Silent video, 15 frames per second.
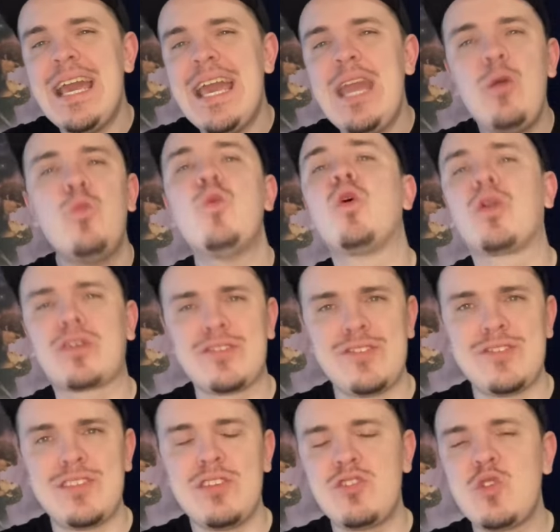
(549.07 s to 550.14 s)
it works
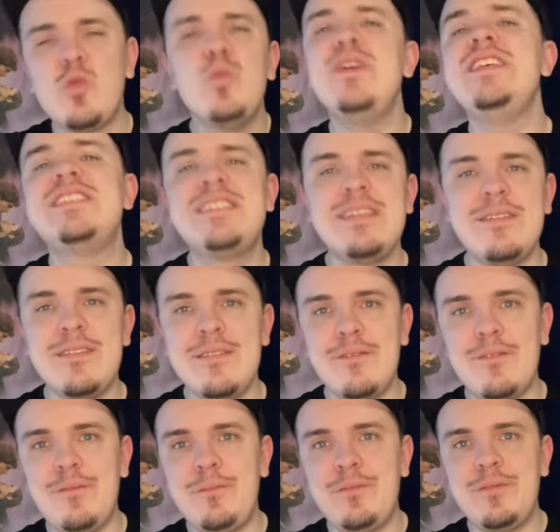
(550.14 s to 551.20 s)
there's a reason
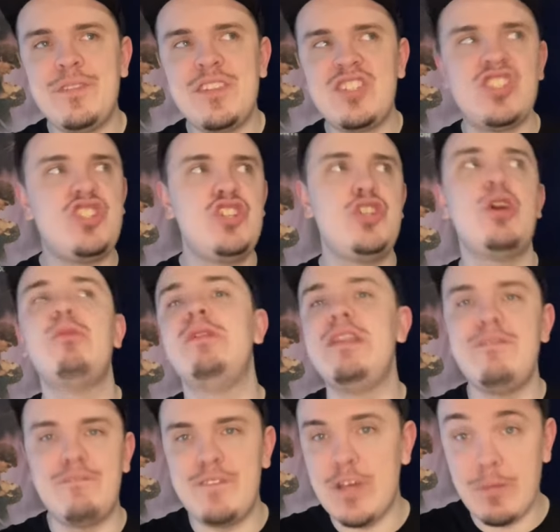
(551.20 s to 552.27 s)
this is shown
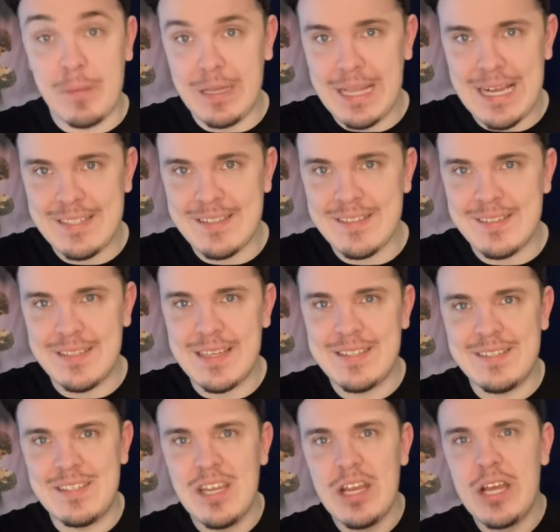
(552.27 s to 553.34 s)
in film classes
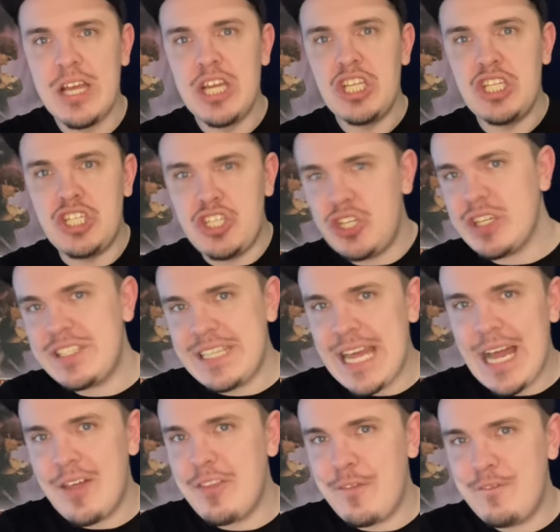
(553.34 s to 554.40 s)
because just
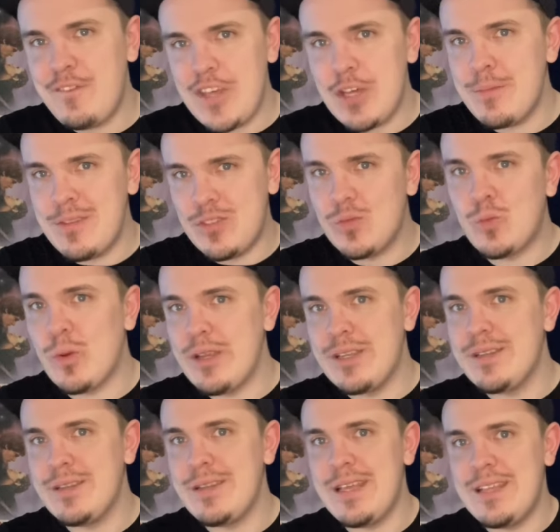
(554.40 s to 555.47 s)
how the film is
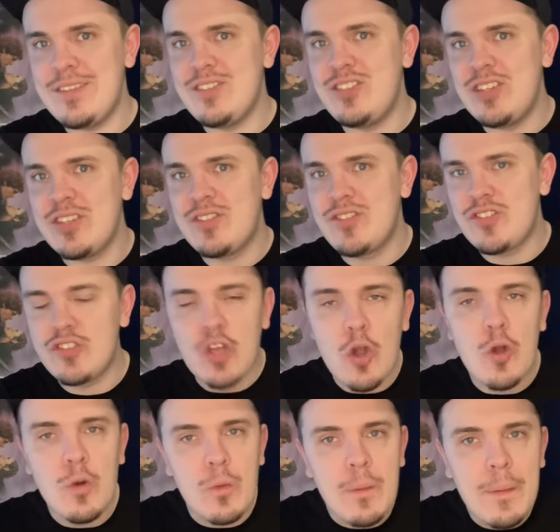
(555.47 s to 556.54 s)
written is just
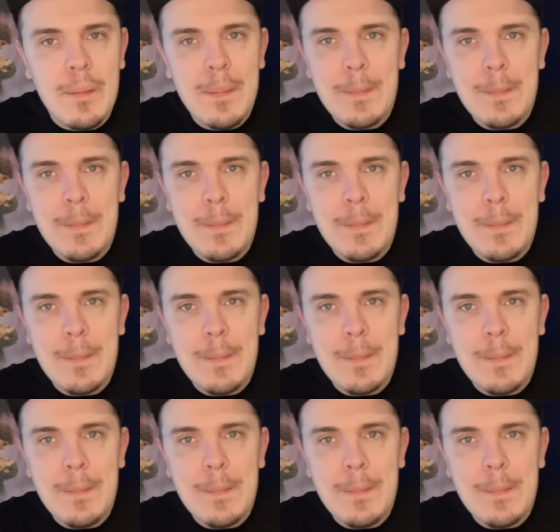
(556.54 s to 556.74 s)
so